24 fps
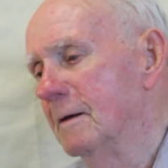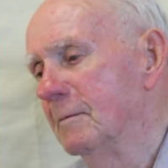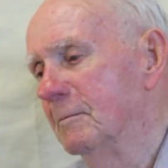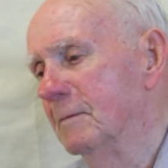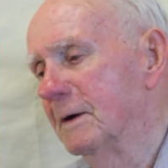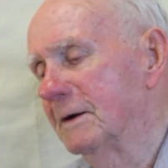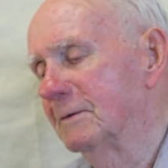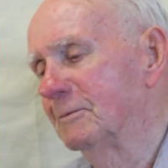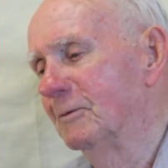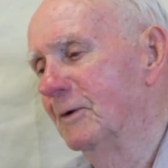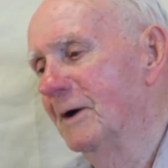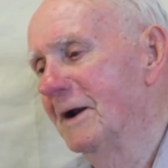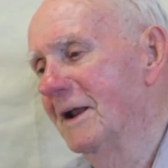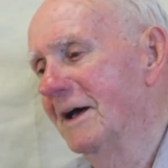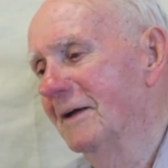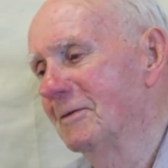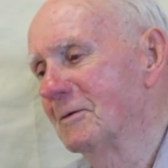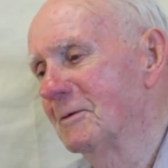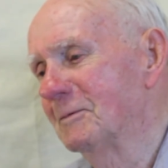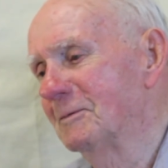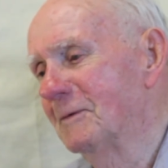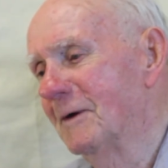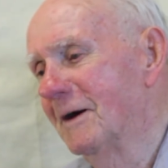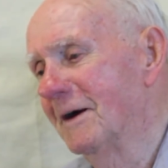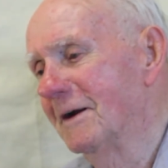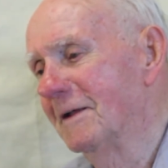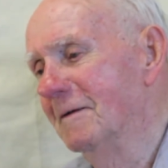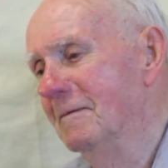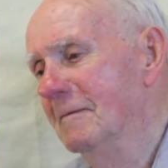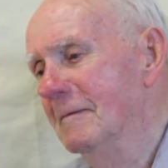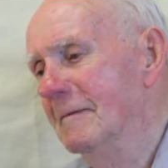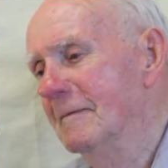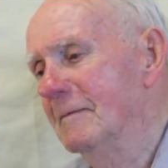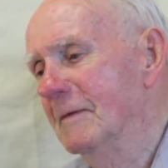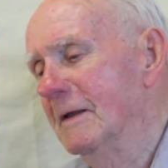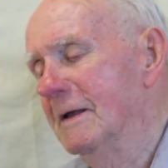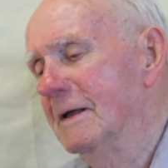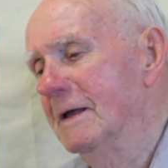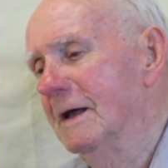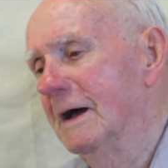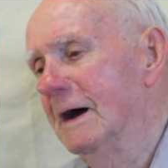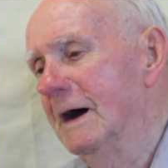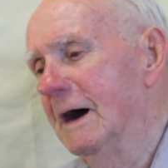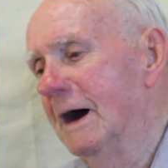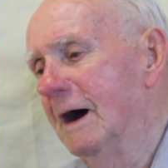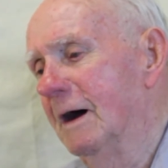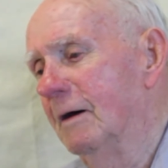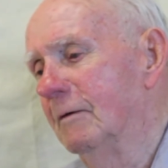But one other party,
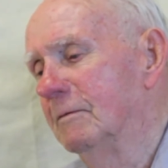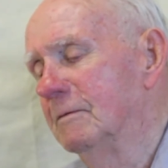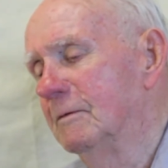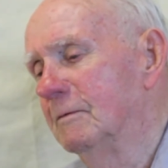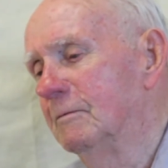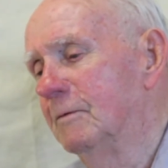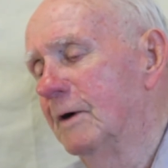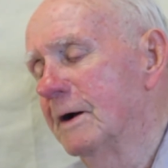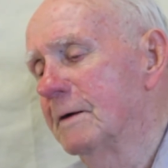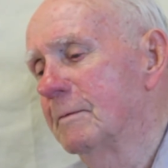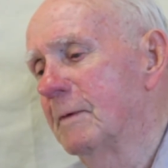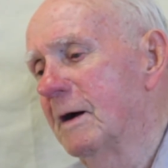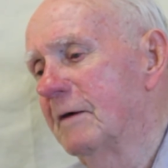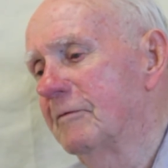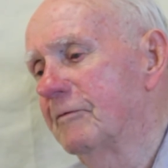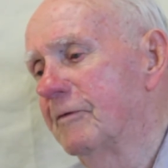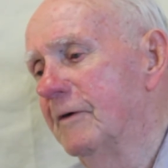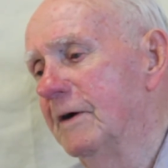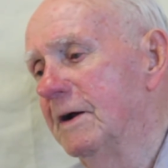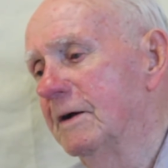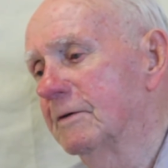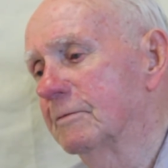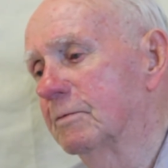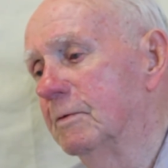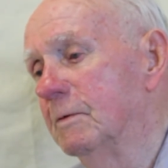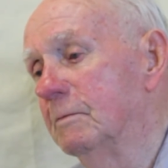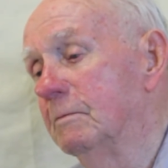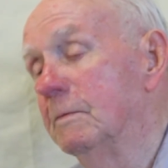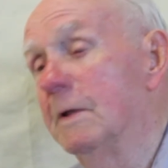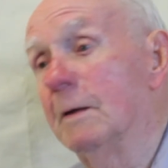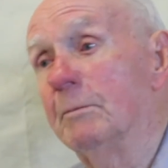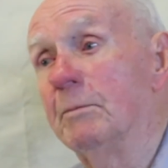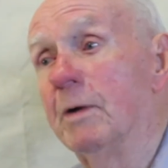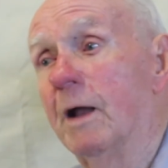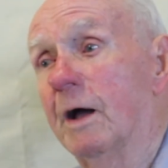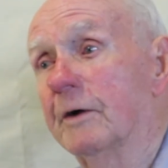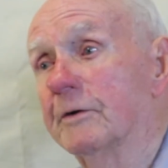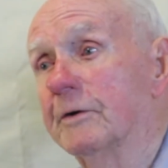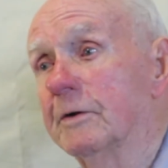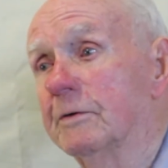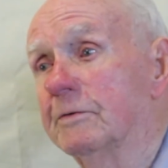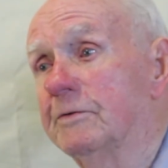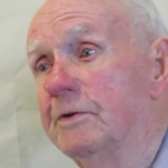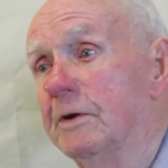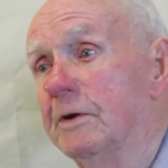one of my friends that belonged to the